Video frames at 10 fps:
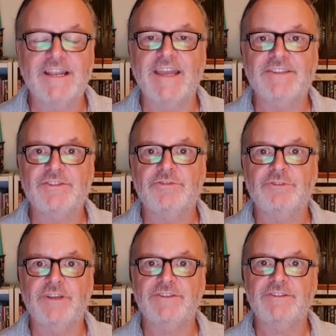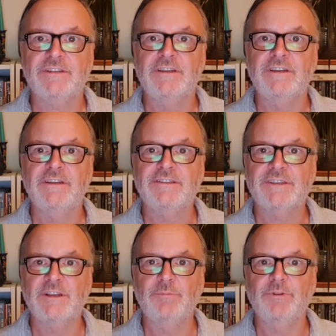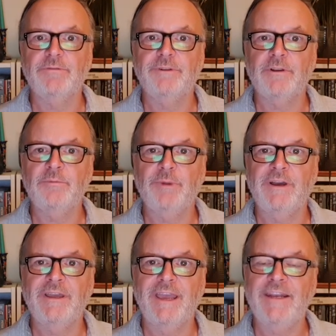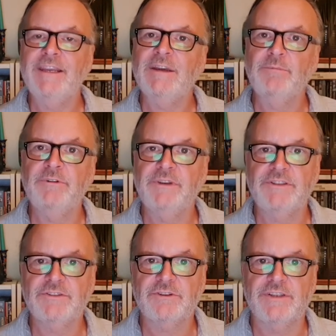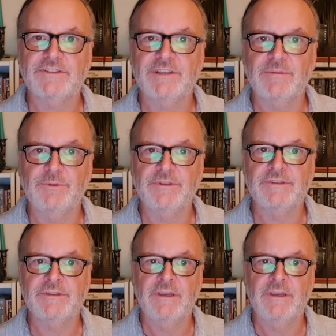stressed syllable followed by any number of unstressed syllables.